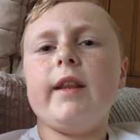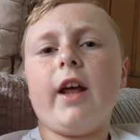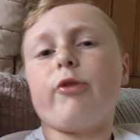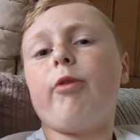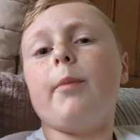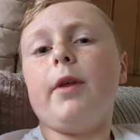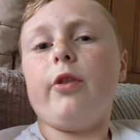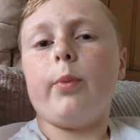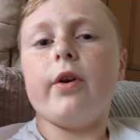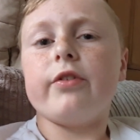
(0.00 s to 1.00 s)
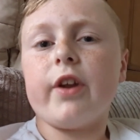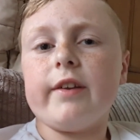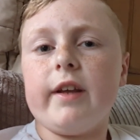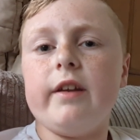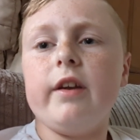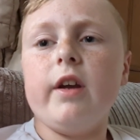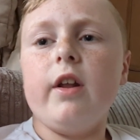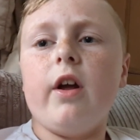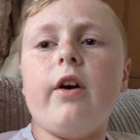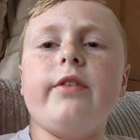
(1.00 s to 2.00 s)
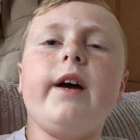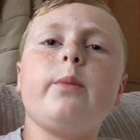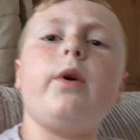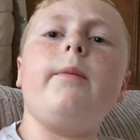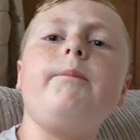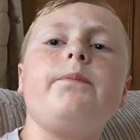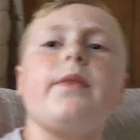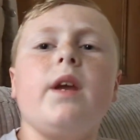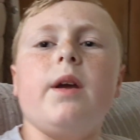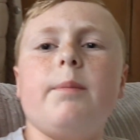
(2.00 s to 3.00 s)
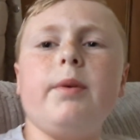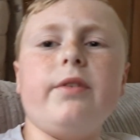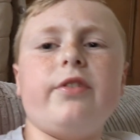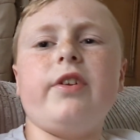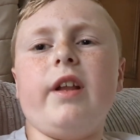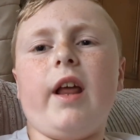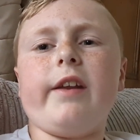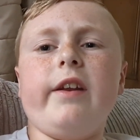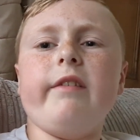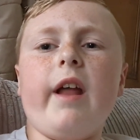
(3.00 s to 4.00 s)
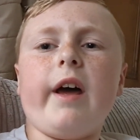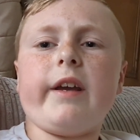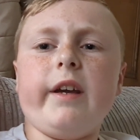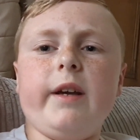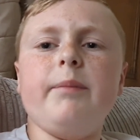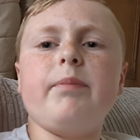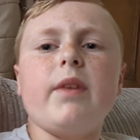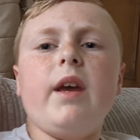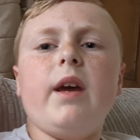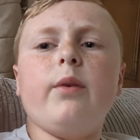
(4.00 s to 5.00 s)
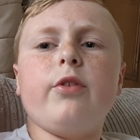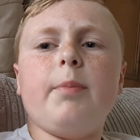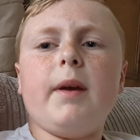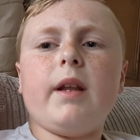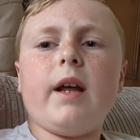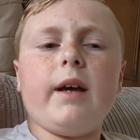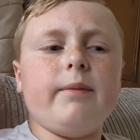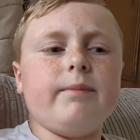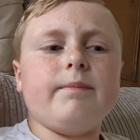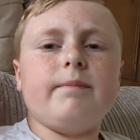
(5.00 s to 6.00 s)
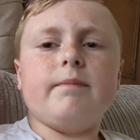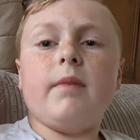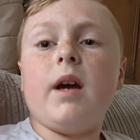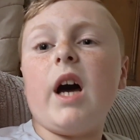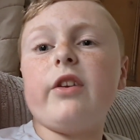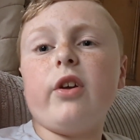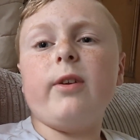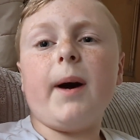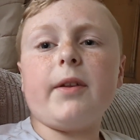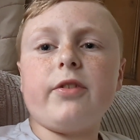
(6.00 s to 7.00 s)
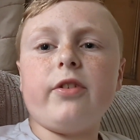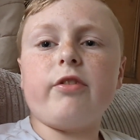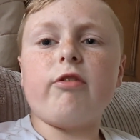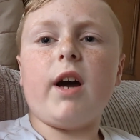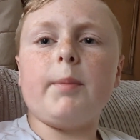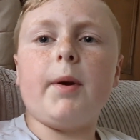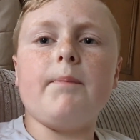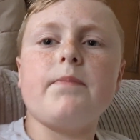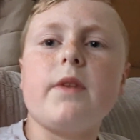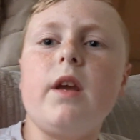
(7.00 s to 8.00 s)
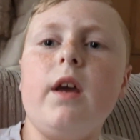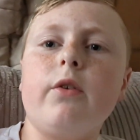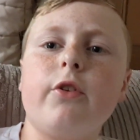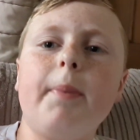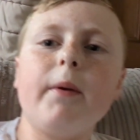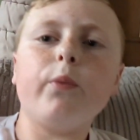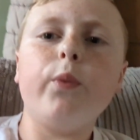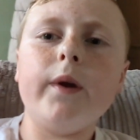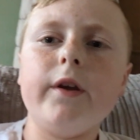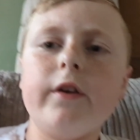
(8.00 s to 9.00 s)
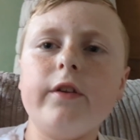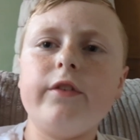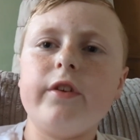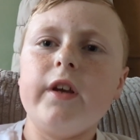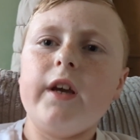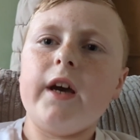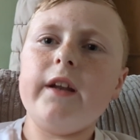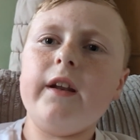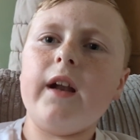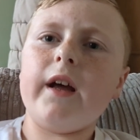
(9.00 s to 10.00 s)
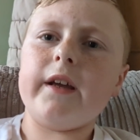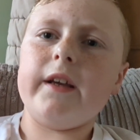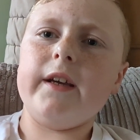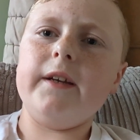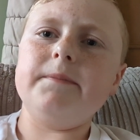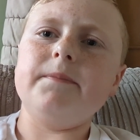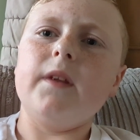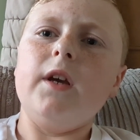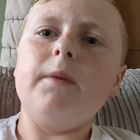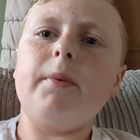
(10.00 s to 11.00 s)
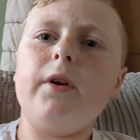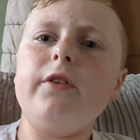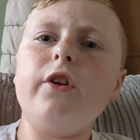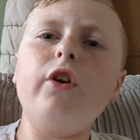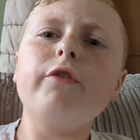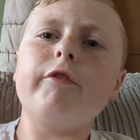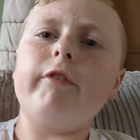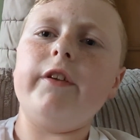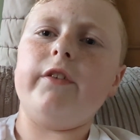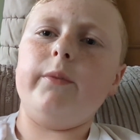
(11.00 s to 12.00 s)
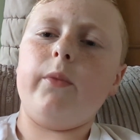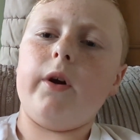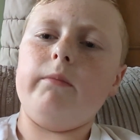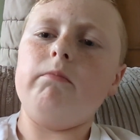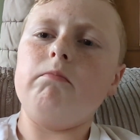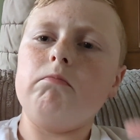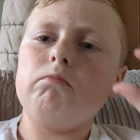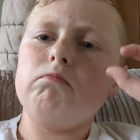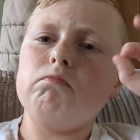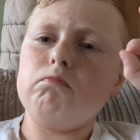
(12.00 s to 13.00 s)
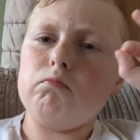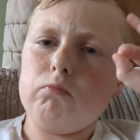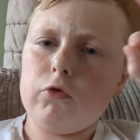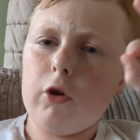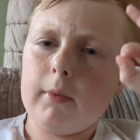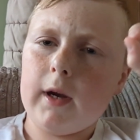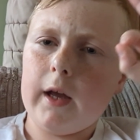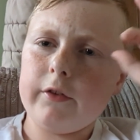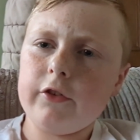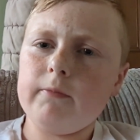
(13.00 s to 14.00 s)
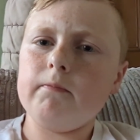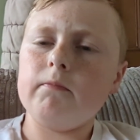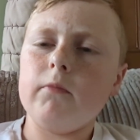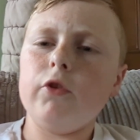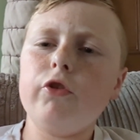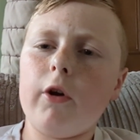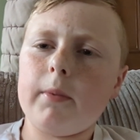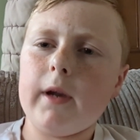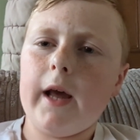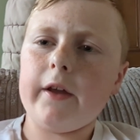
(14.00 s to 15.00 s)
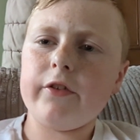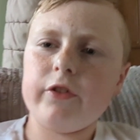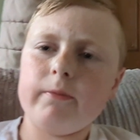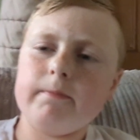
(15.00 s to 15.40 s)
That's probably the worst I did on that one, but still, I didn't like it. It was a bit I don't know how to describe it. It's a bit weird. I didn't like it, but the other reasoning one, top class. Top class.